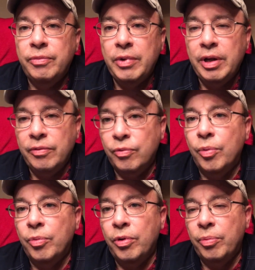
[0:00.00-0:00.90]

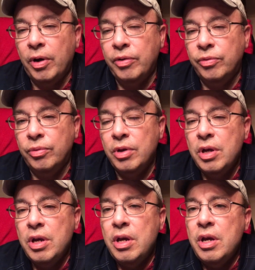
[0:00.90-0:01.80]
informal appraisal.
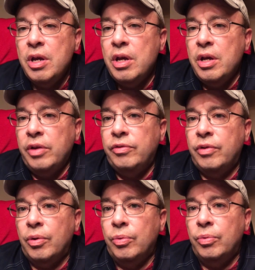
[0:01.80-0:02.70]

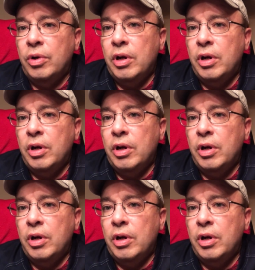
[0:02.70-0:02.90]
So